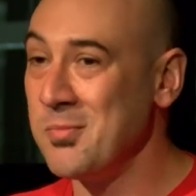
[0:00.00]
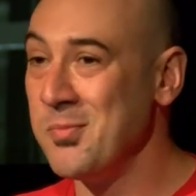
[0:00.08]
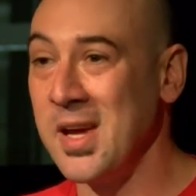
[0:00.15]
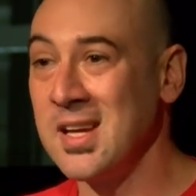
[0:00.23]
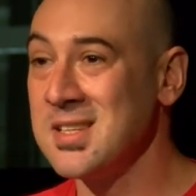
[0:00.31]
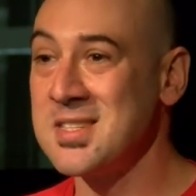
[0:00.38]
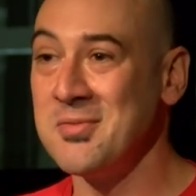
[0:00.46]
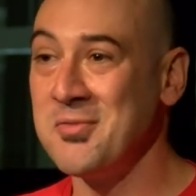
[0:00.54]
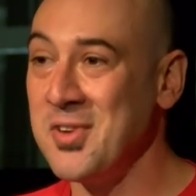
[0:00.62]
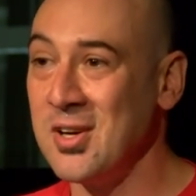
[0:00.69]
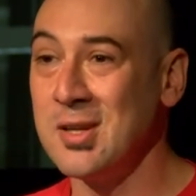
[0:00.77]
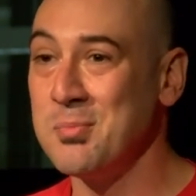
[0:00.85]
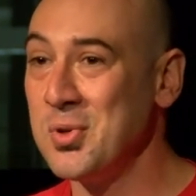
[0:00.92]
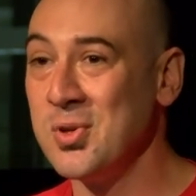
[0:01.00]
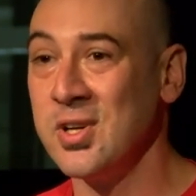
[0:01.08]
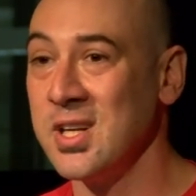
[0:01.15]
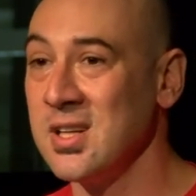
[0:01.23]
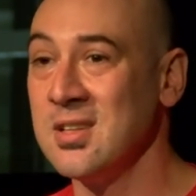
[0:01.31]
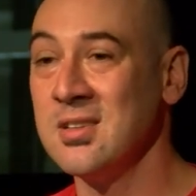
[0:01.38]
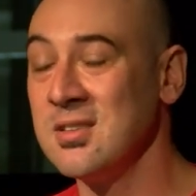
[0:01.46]
making some very
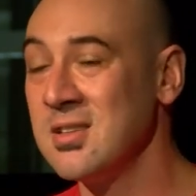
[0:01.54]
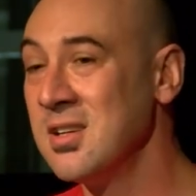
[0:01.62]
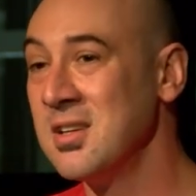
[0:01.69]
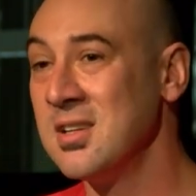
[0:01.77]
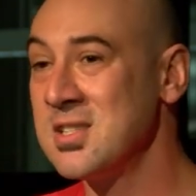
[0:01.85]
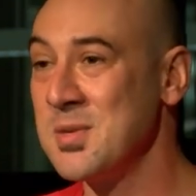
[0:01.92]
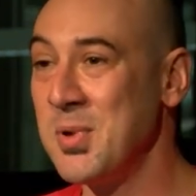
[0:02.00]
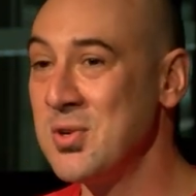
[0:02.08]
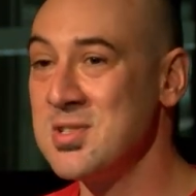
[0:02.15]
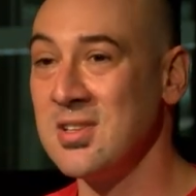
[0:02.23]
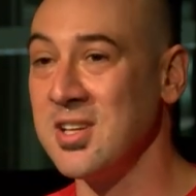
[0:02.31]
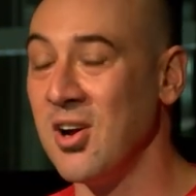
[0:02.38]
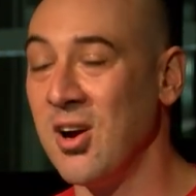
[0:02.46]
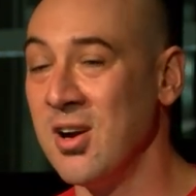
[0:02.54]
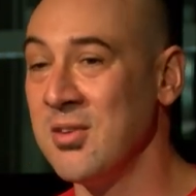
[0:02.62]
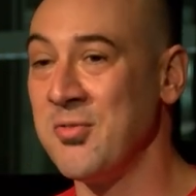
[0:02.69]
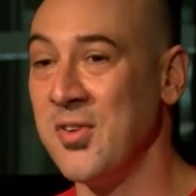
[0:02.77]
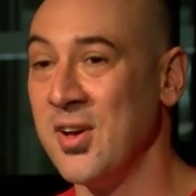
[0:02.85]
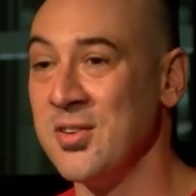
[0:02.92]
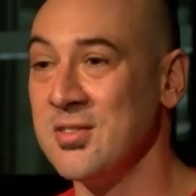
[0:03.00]
boring, supposedly
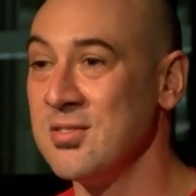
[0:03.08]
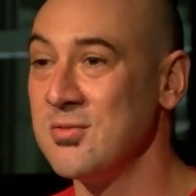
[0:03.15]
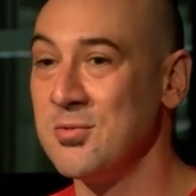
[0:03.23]
heartfelt